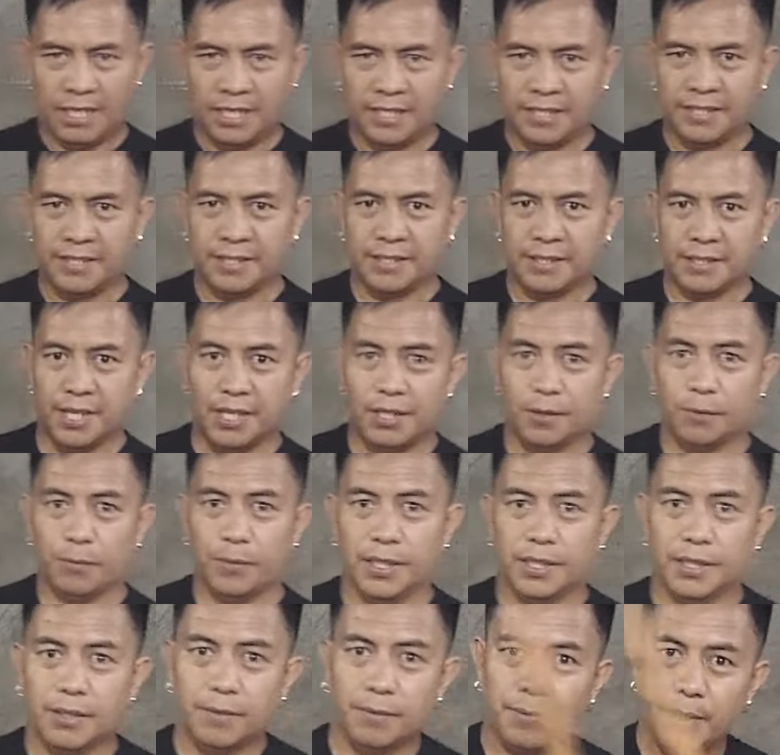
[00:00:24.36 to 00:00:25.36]
Let's train
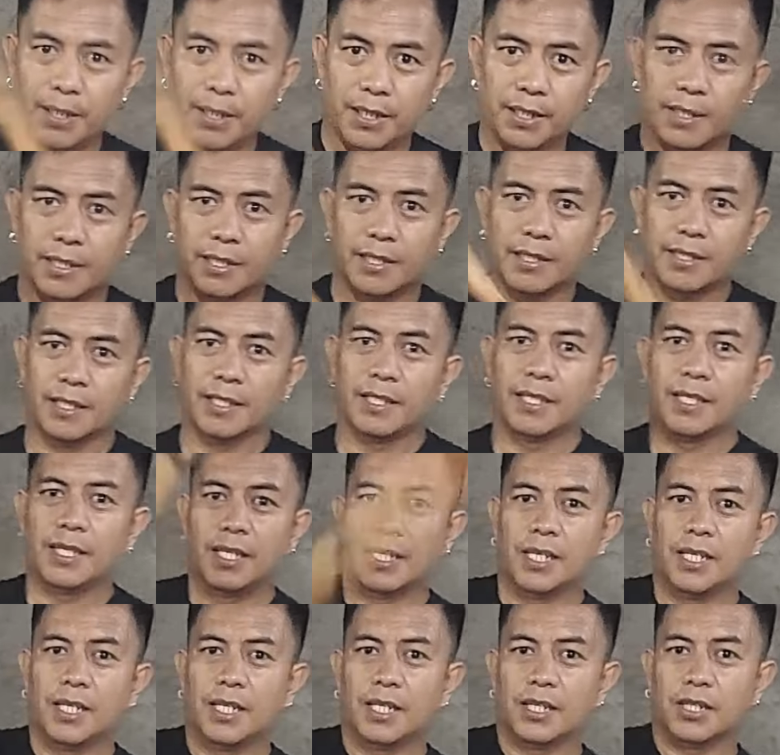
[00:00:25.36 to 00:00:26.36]
with
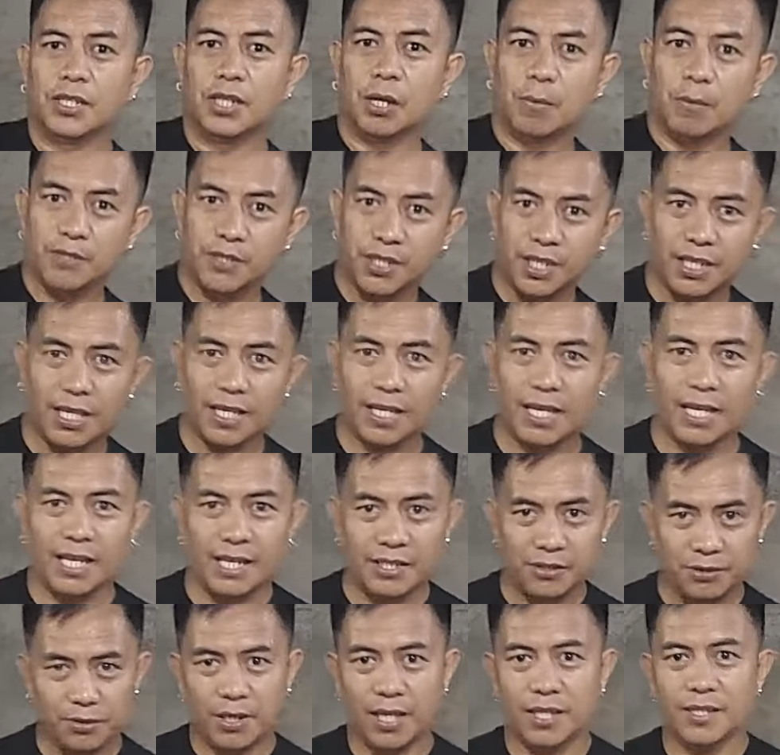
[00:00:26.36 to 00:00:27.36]
double stick
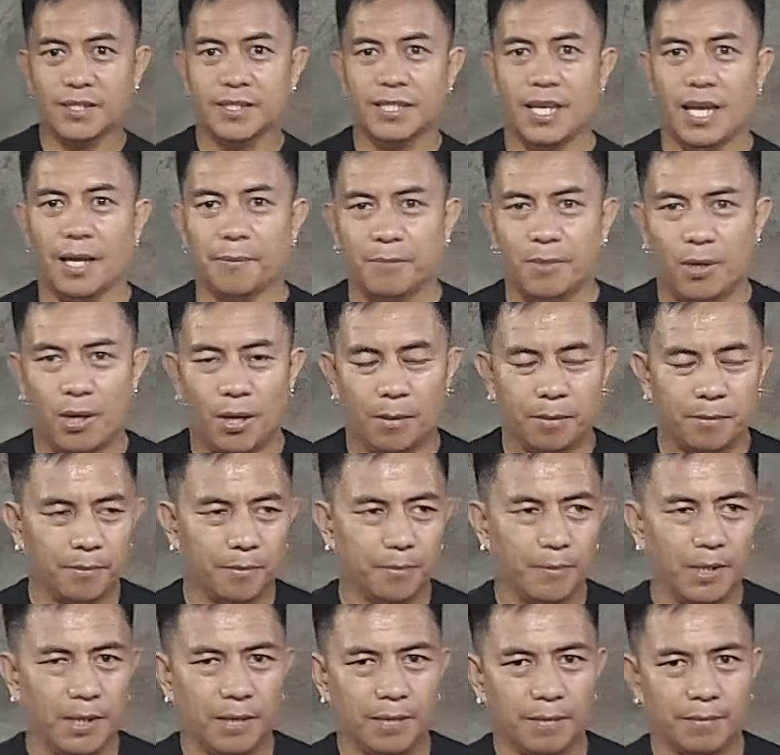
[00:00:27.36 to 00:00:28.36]
again. As you can see,
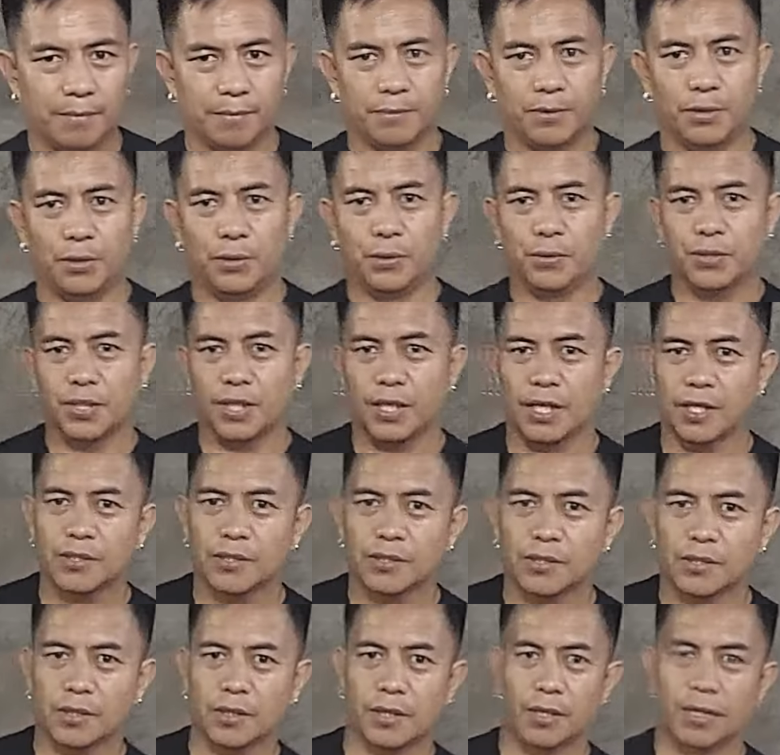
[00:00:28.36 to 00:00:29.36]
I'm using
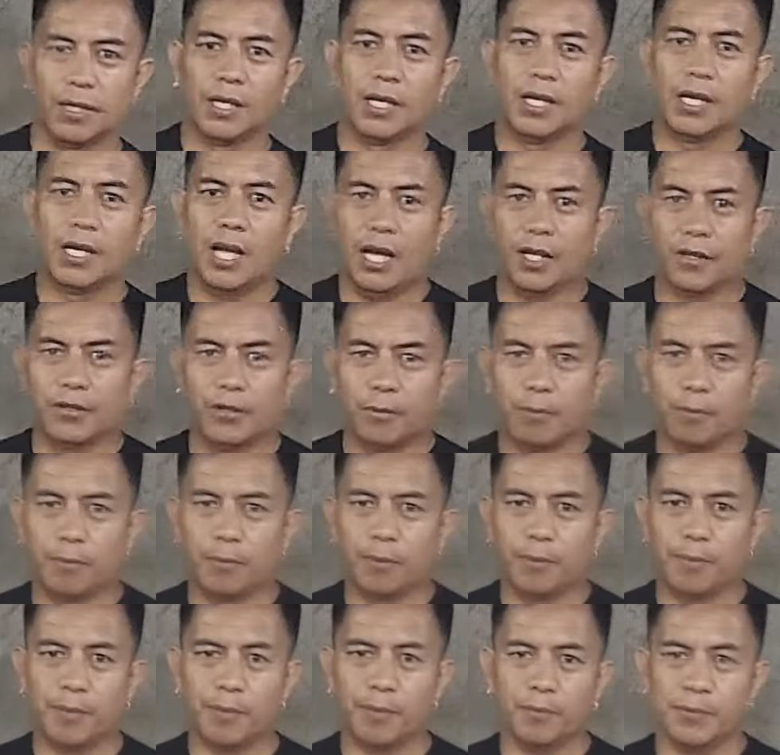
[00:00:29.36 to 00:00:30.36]
a double
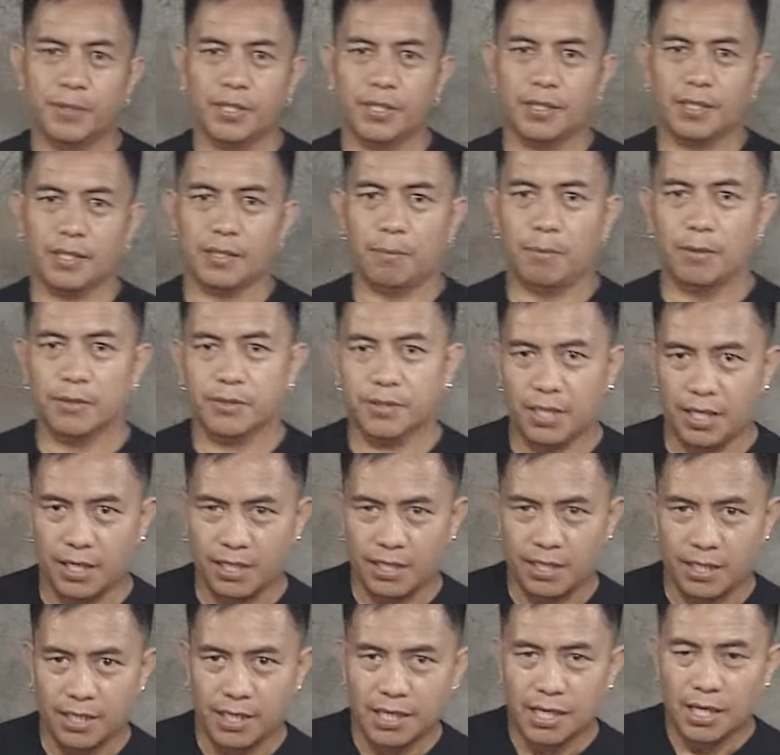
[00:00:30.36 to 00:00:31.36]
weapon, which is a double
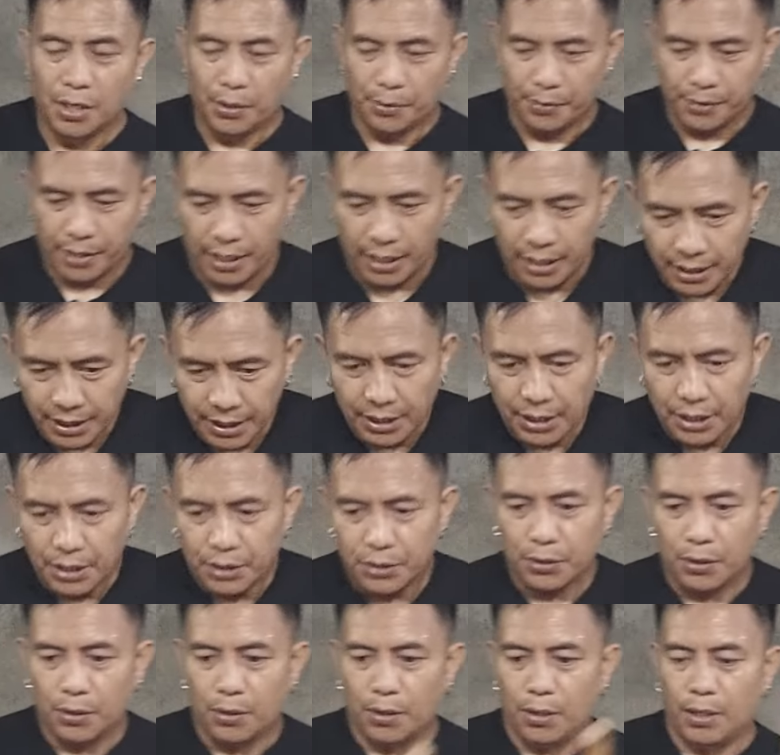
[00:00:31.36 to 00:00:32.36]
stick. Okay,
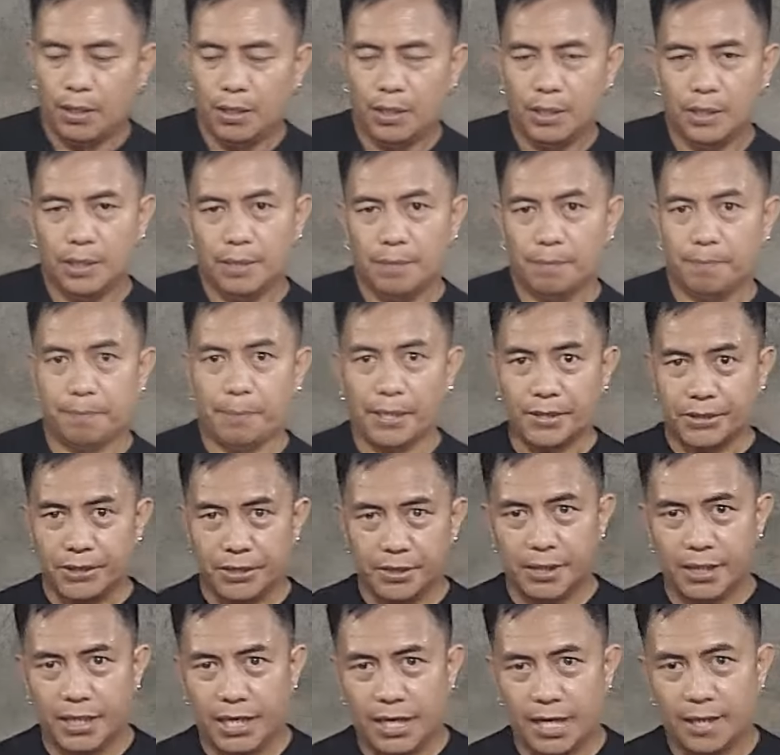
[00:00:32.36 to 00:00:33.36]
so
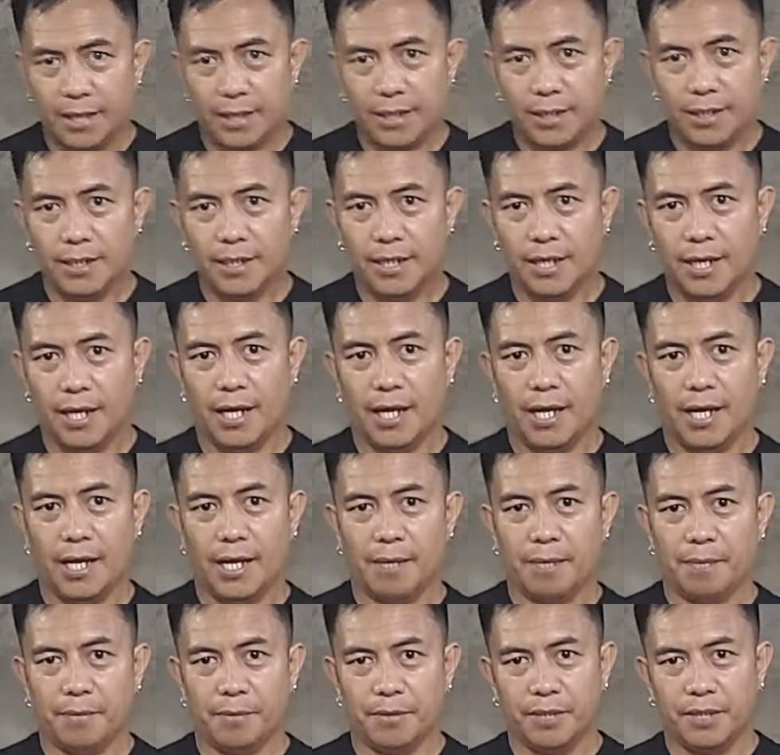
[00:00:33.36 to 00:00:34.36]
pattern again
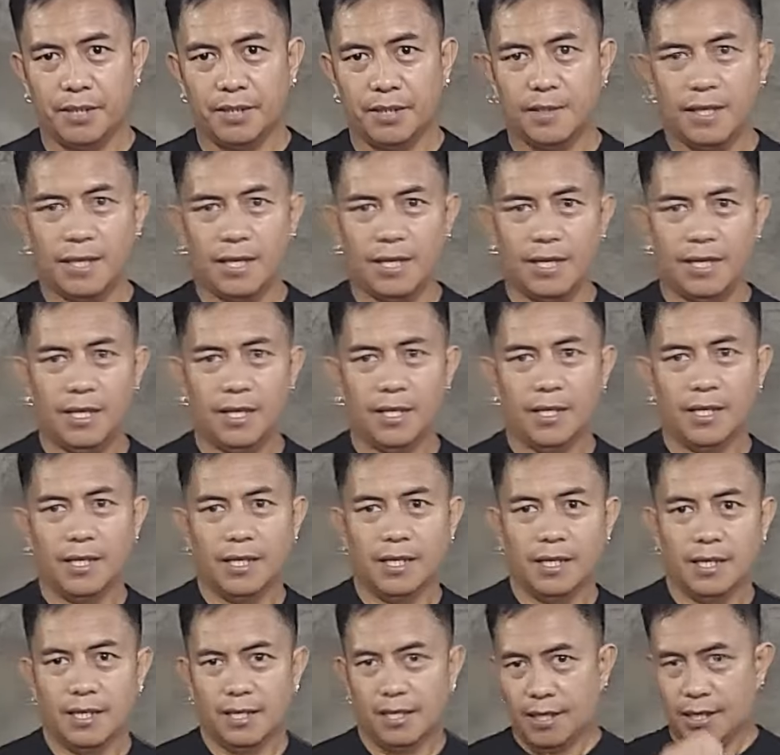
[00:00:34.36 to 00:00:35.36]
for this day.
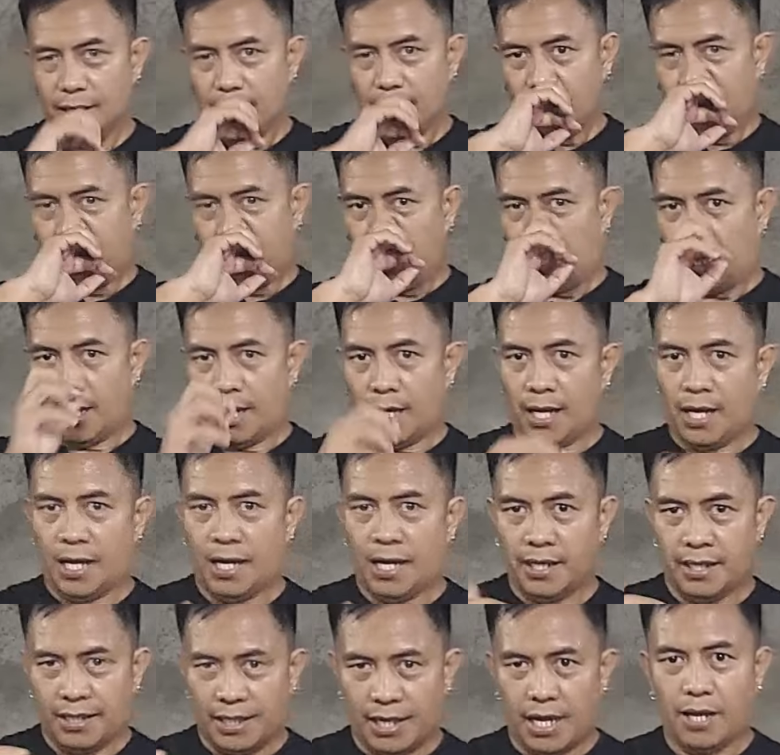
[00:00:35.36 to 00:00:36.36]

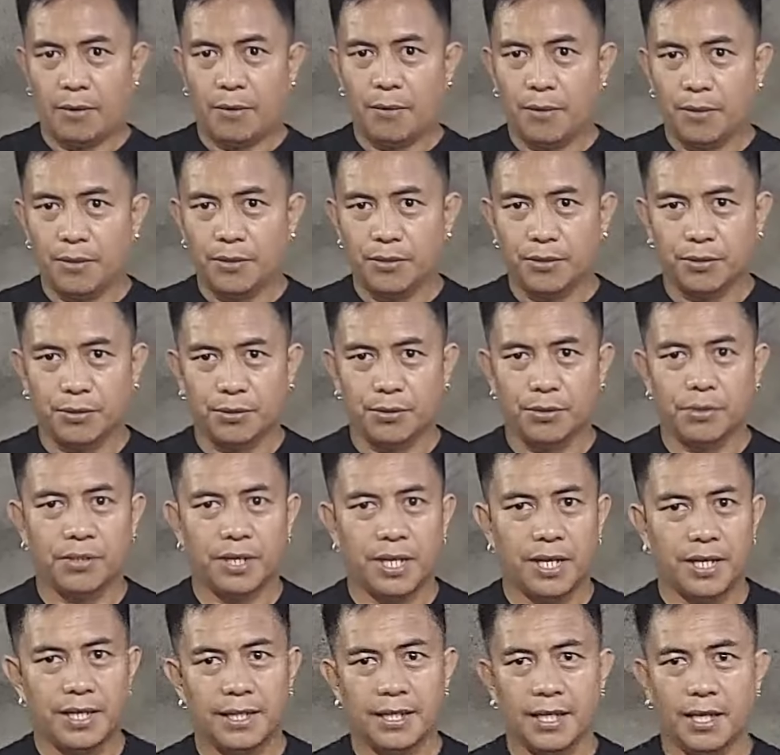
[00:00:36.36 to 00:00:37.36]
I want you to
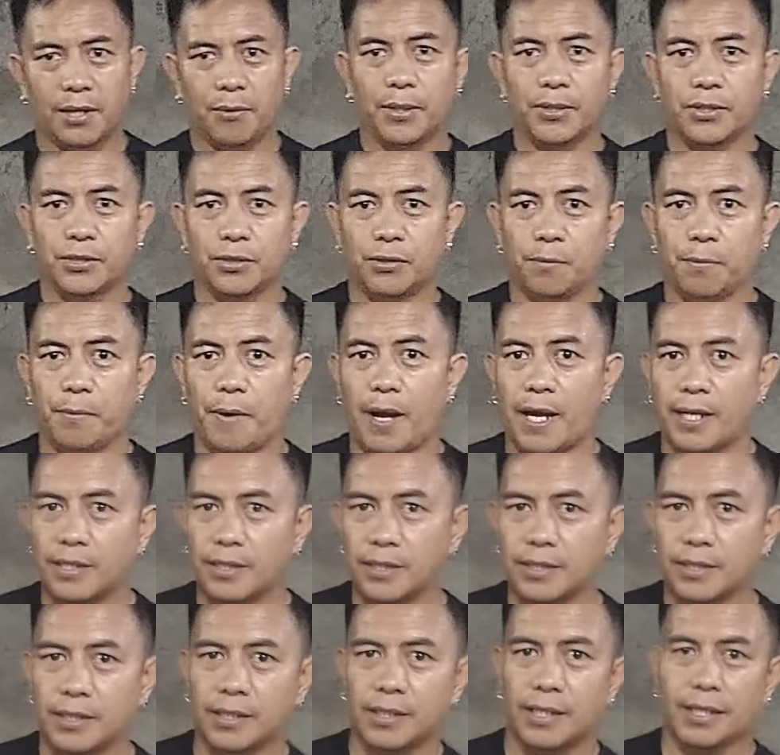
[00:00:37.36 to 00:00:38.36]
train it and I want you to
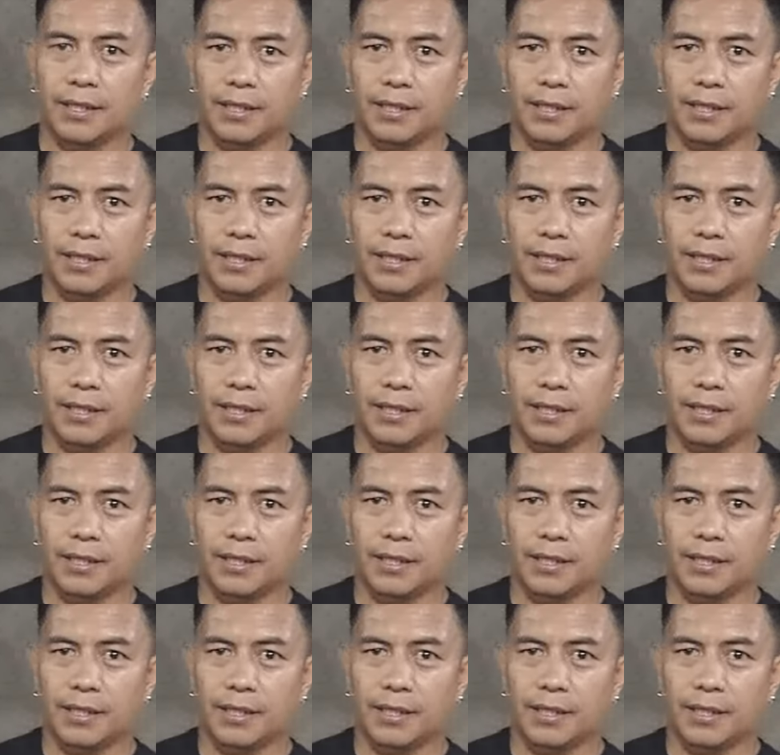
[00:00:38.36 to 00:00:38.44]
practice it.